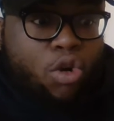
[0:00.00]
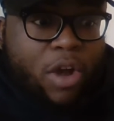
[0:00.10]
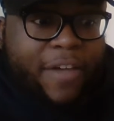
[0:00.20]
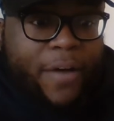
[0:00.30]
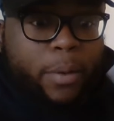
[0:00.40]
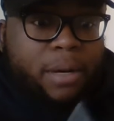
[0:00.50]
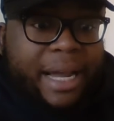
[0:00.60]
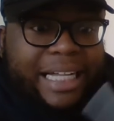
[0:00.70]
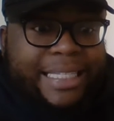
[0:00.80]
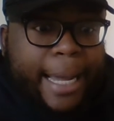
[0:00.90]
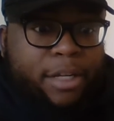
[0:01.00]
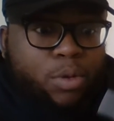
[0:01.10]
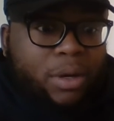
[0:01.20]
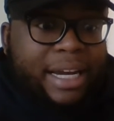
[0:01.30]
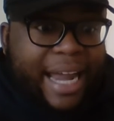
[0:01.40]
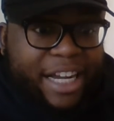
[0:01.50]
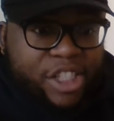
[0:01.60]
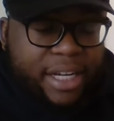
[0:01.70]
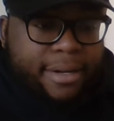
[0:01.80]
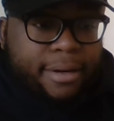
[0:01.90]
if I were to make a textual
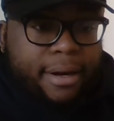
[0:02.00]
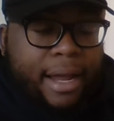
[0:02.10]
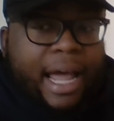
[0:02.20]
connection,